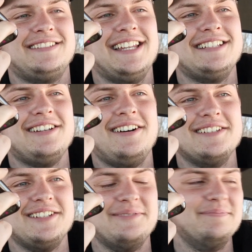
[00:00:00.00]
Well, that's
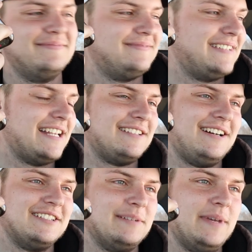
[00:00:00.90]
awesome. That's
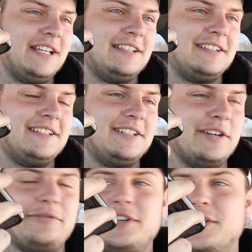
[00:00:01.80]
awesome. And good for